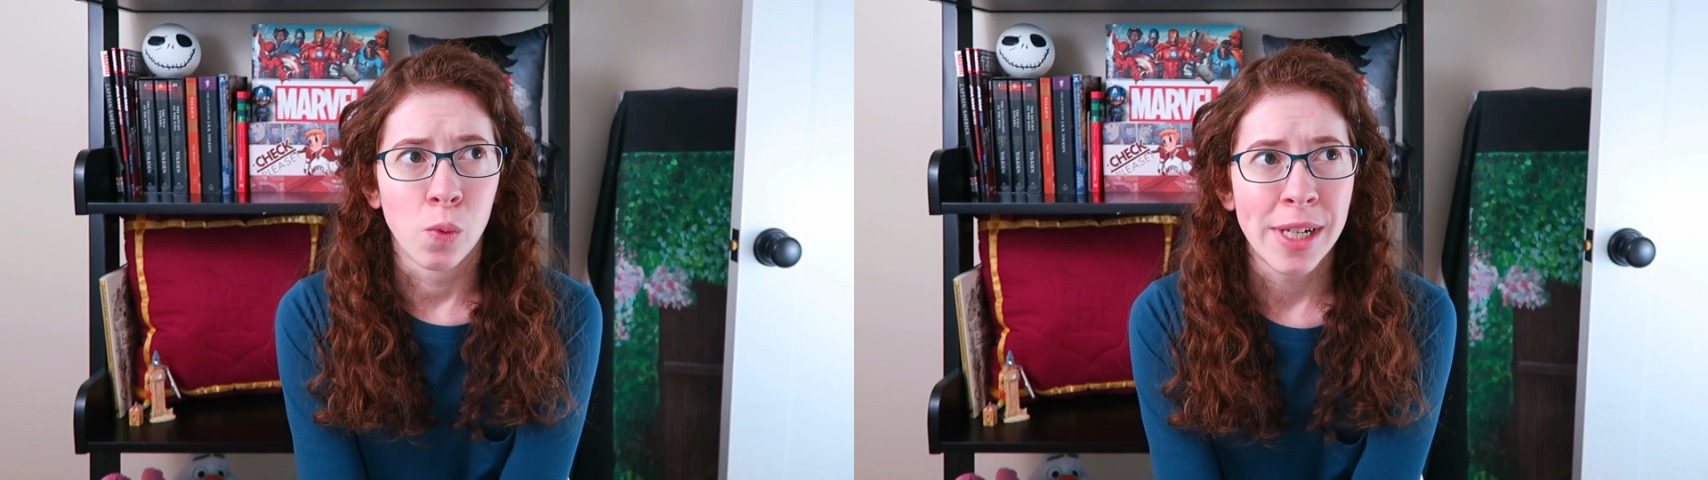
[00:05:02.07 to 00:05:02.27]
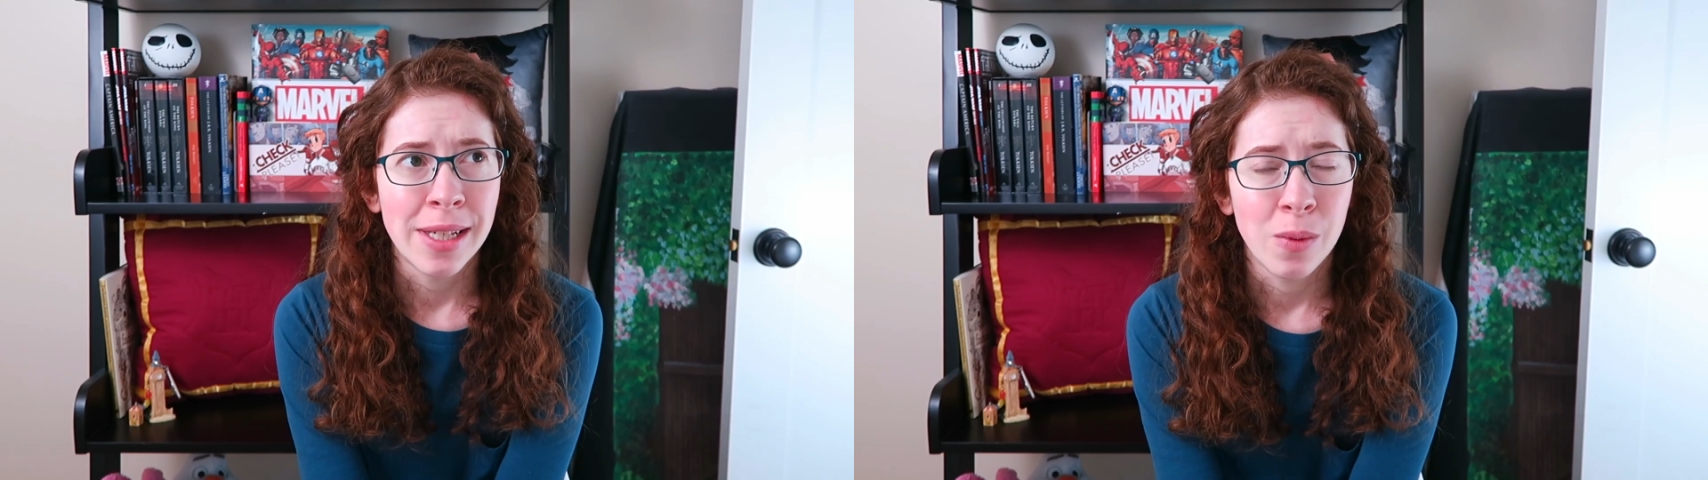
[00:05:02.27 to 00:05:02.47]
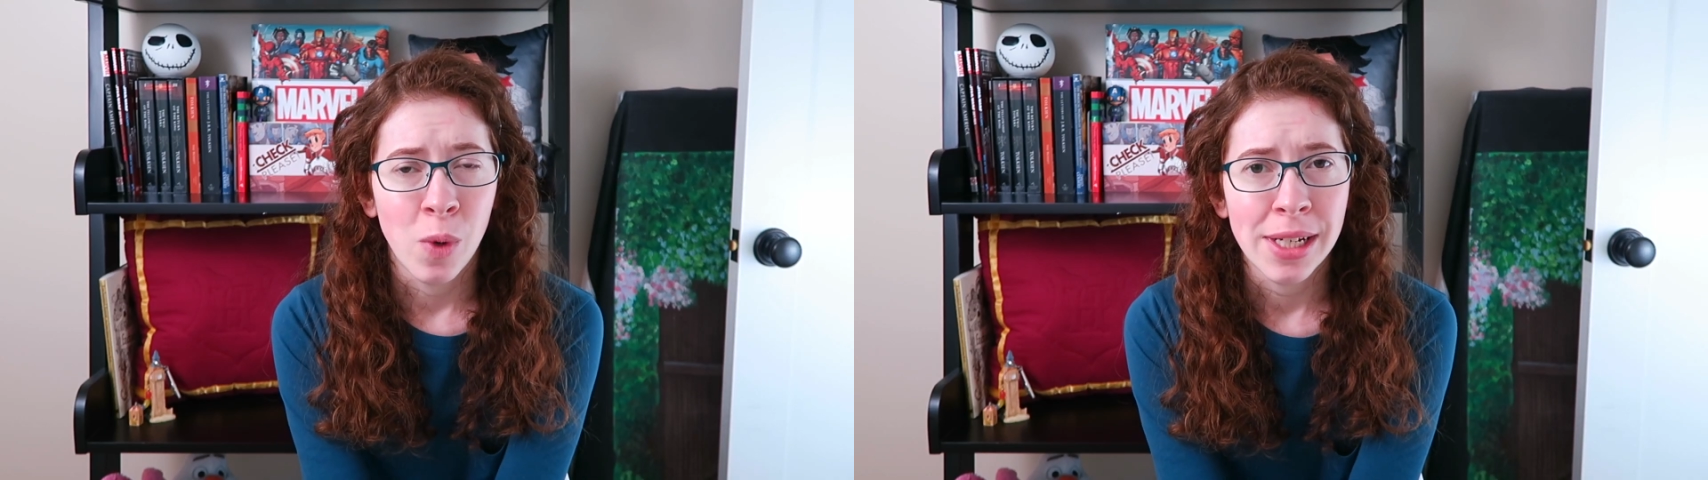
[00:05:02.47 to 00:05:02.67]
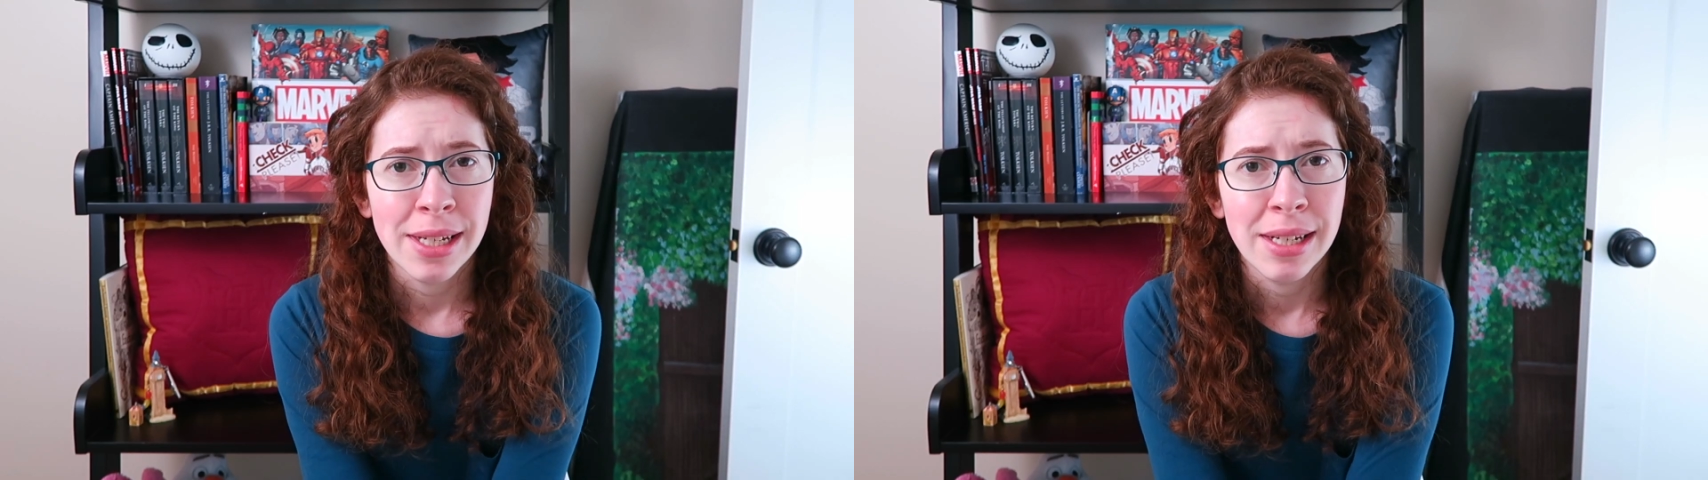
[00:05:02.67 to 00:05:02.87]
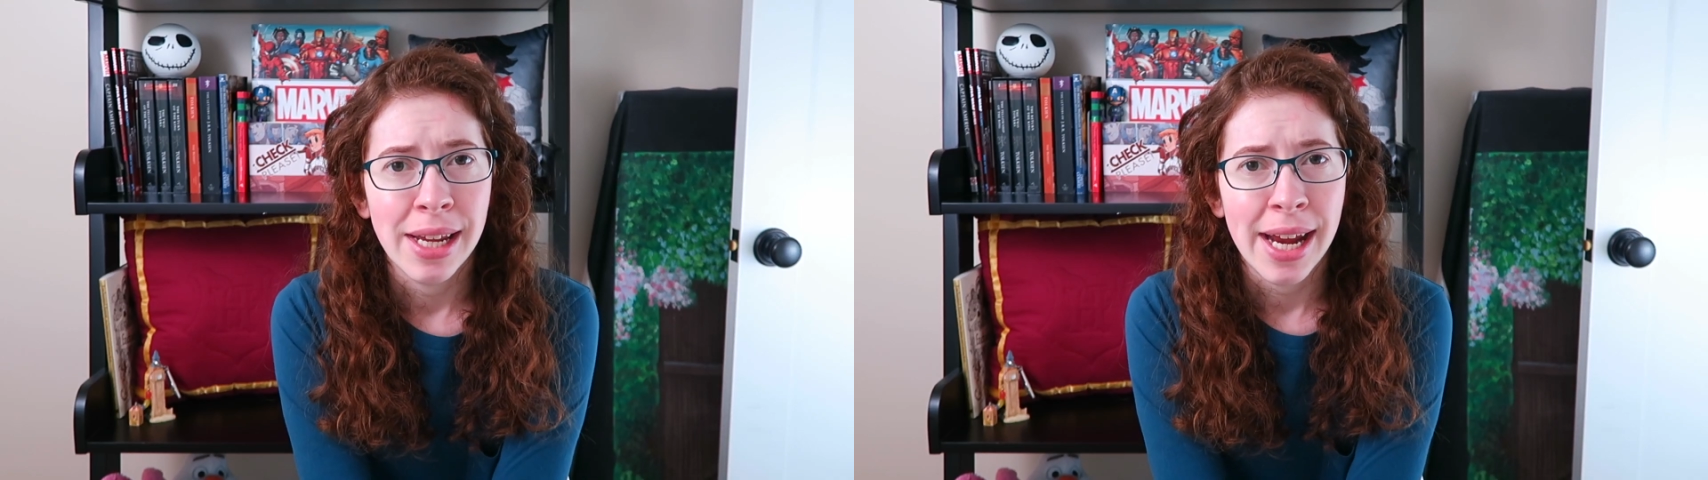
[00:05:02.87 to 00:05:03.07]
recent one
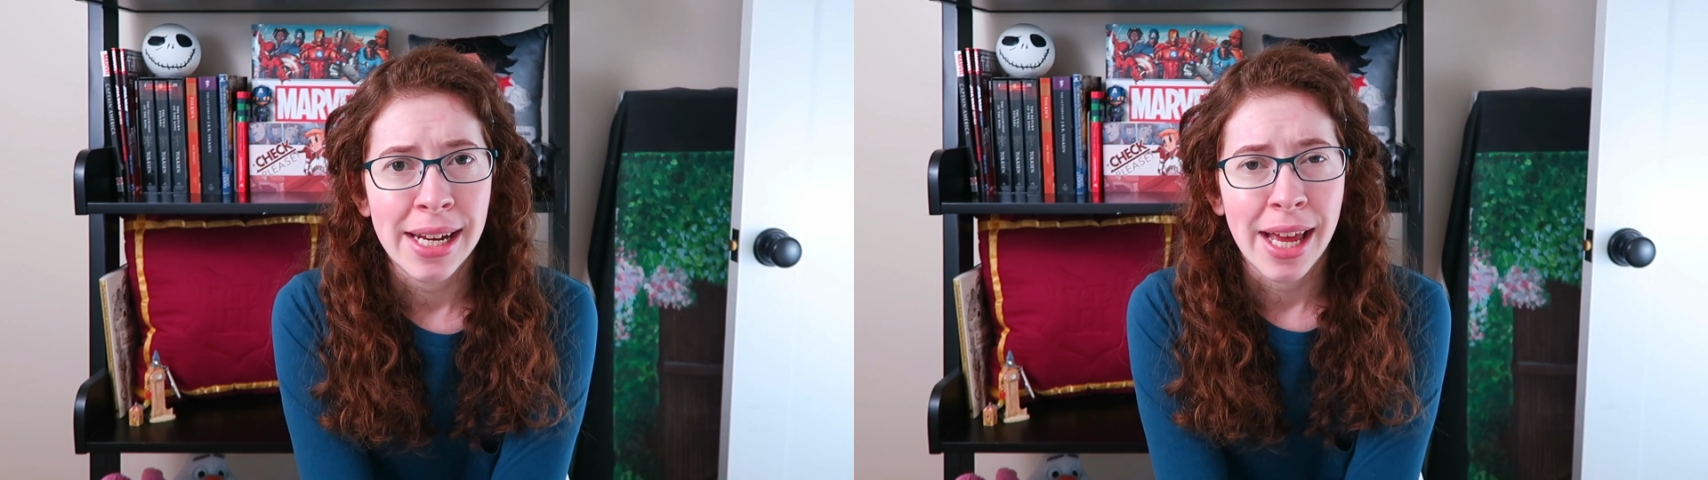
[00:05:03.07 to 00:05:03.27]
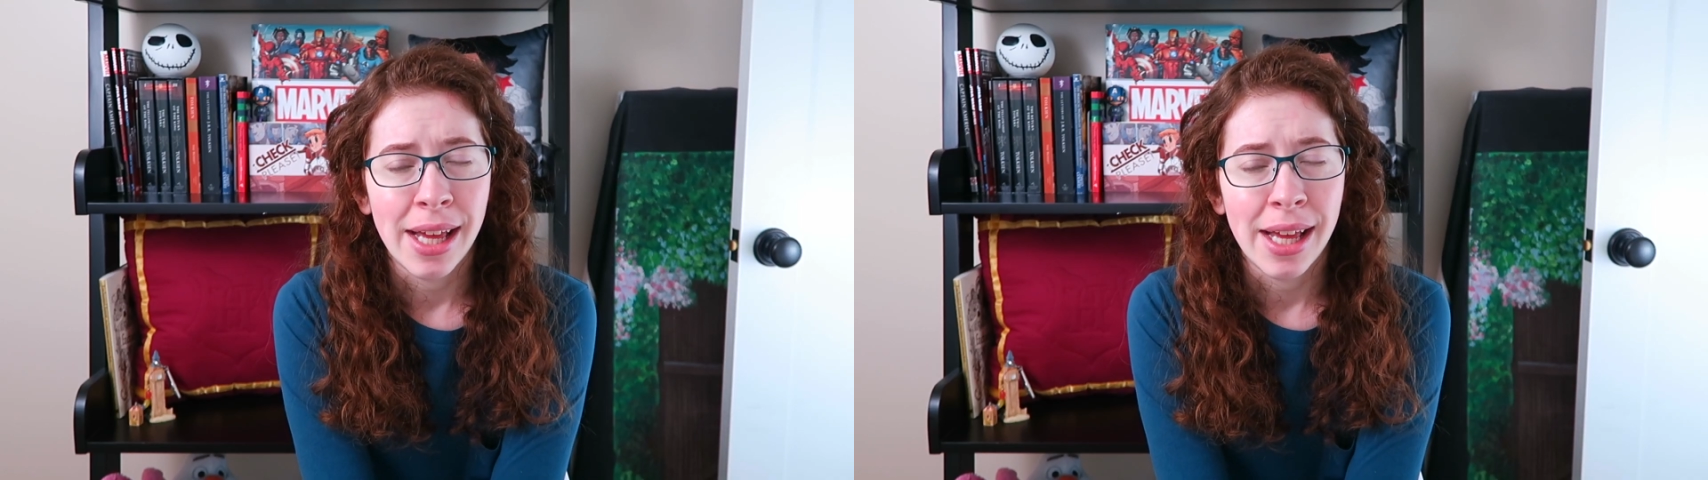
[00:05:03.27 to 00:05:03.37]
to date,